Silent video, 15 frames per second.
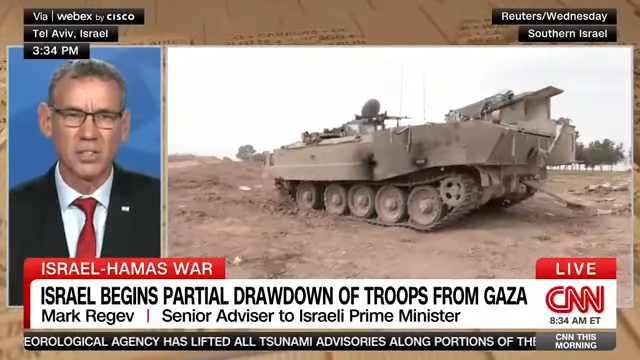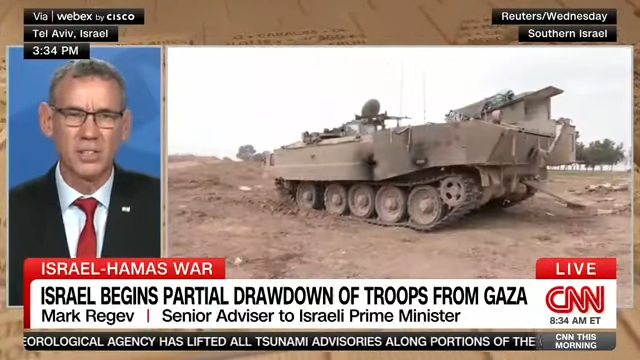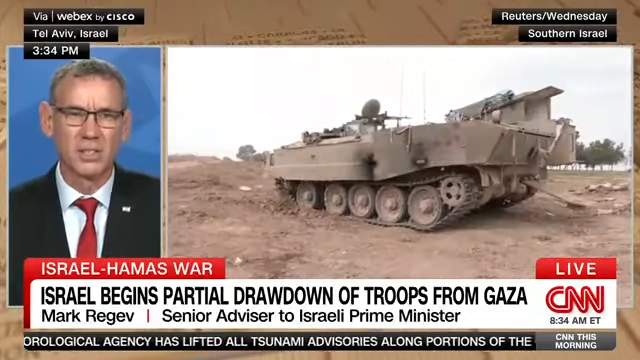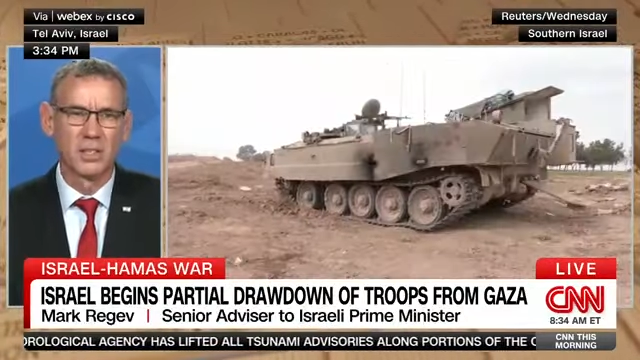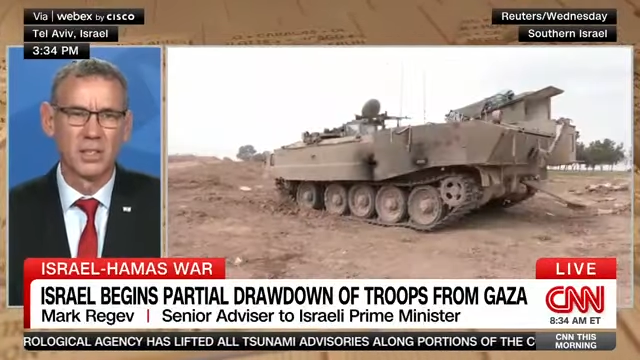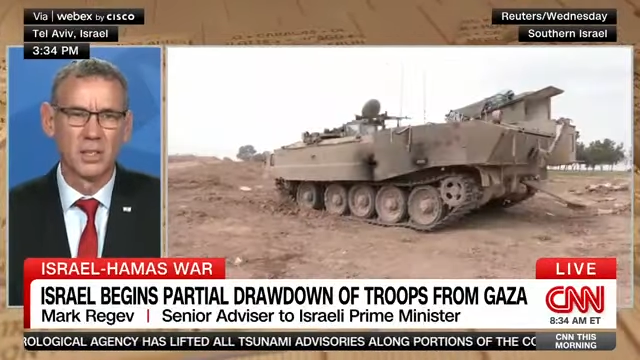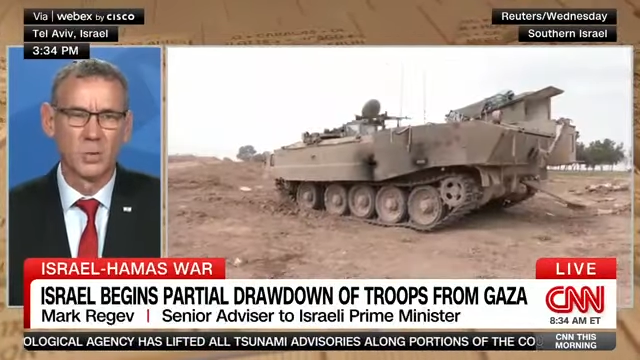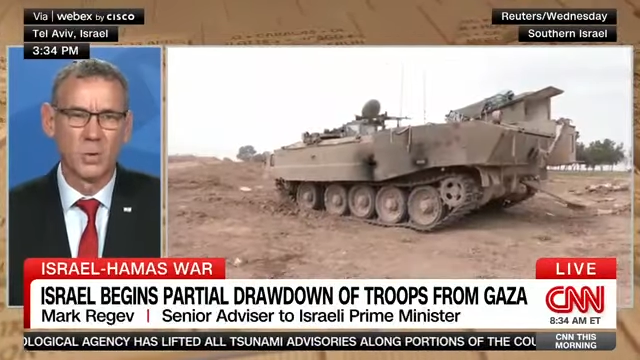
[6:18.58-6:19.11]

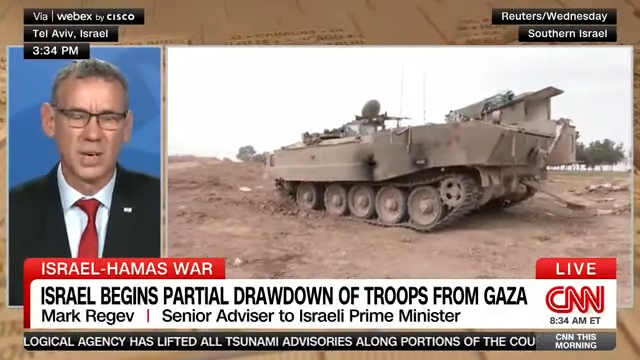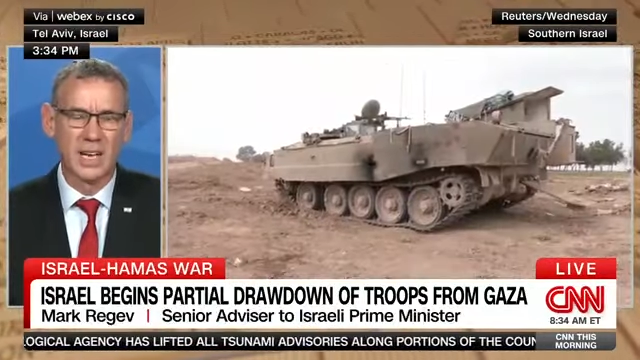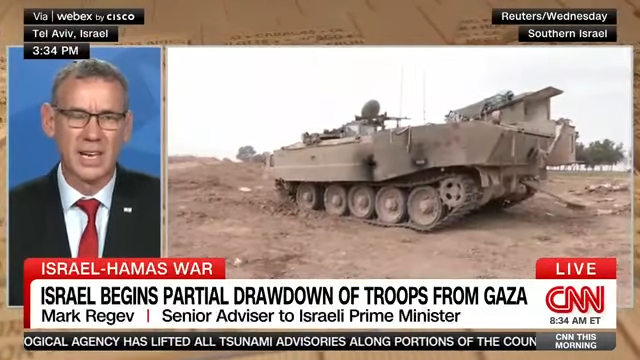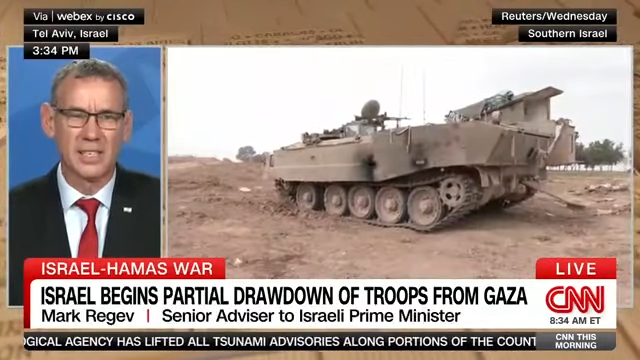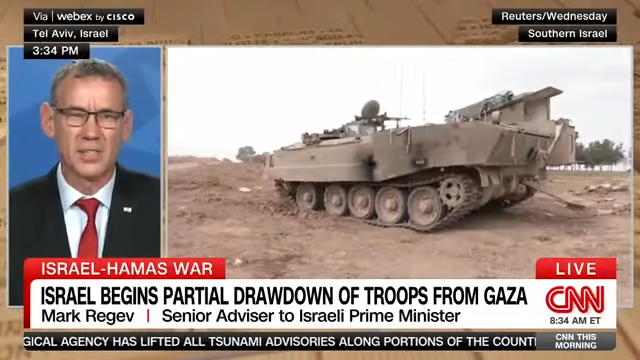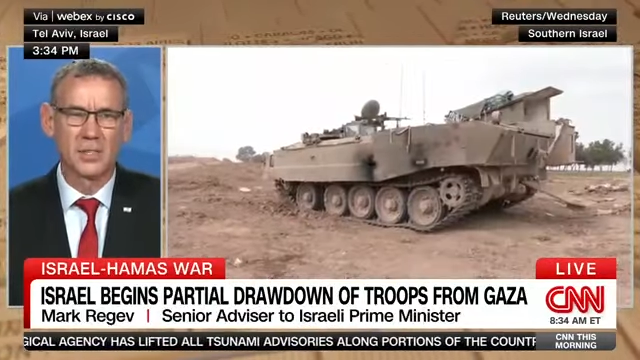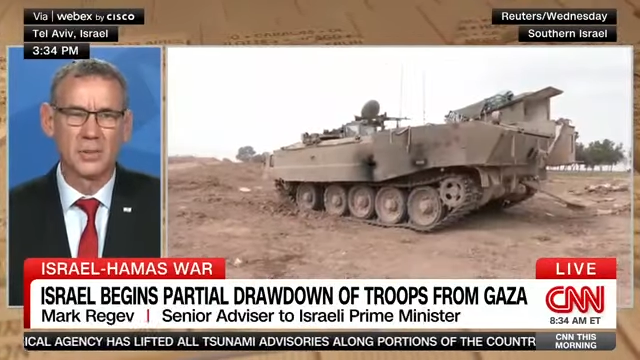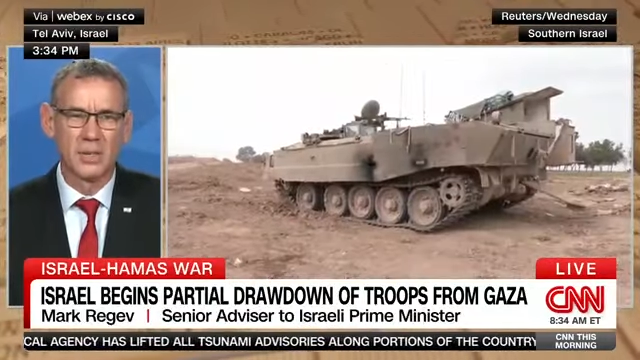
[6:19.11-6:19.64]
course, one
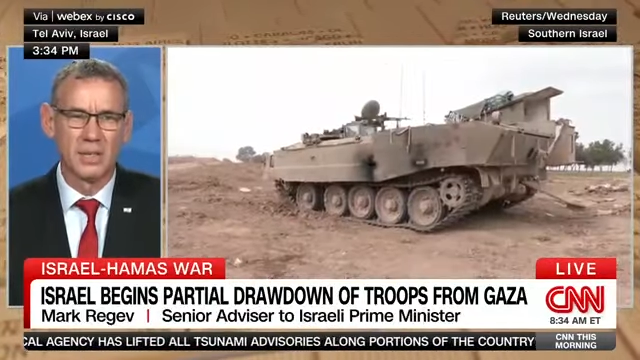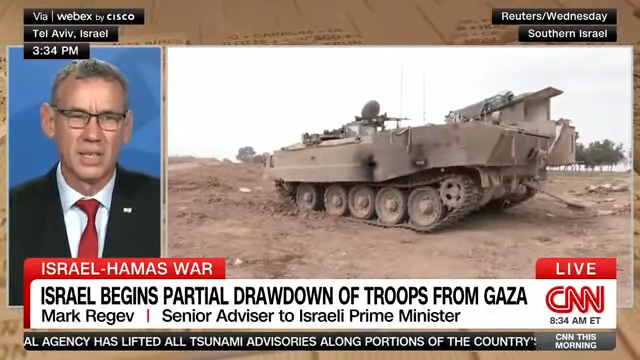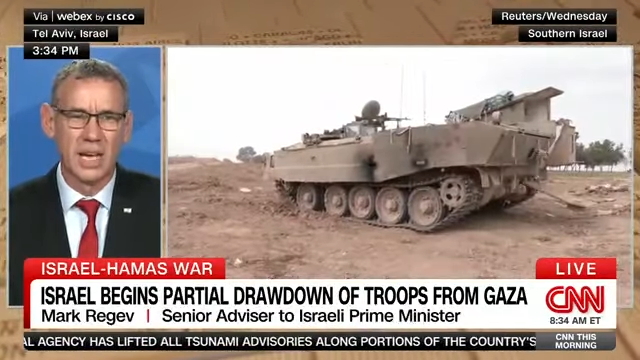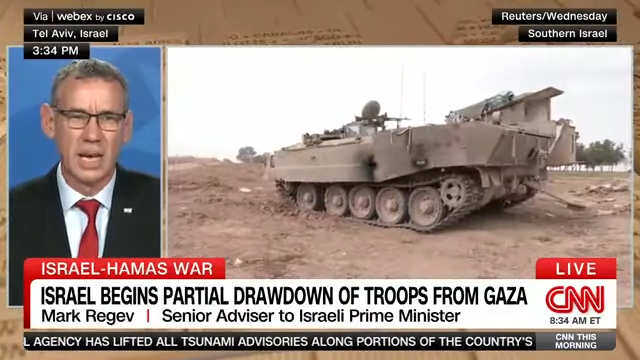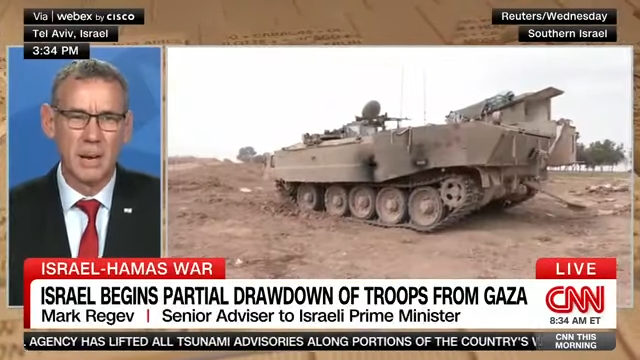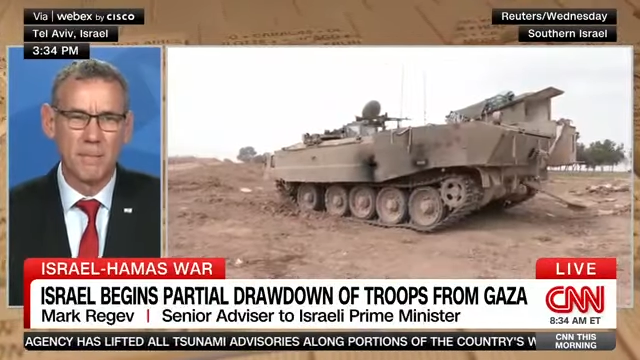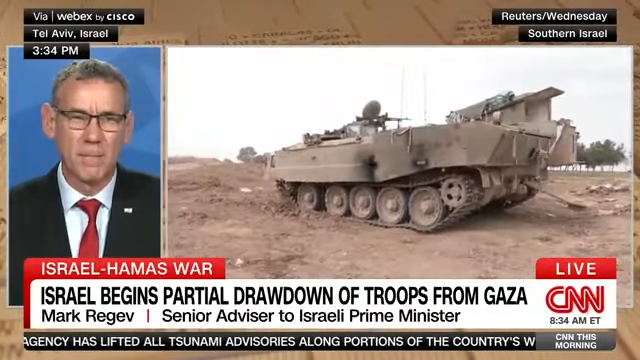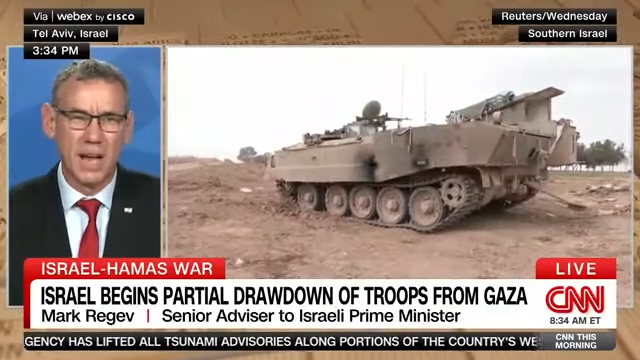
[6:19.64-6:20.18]
has to
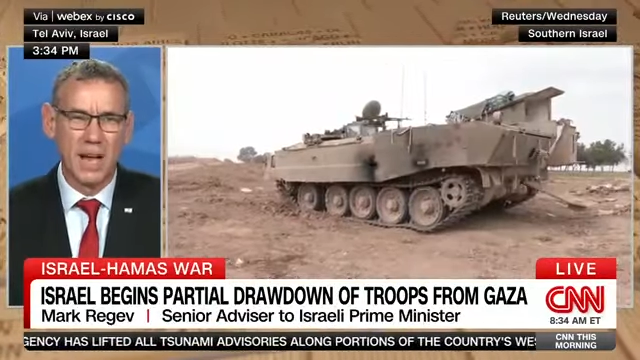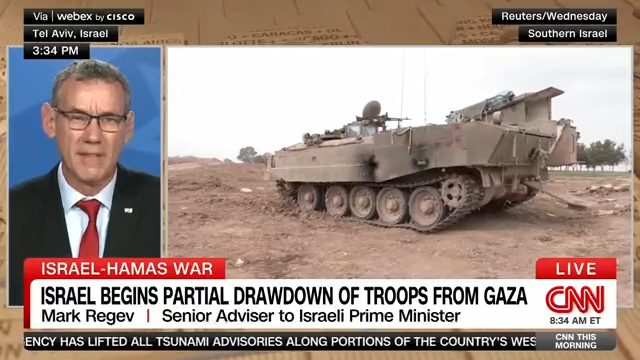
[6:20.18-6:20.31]
em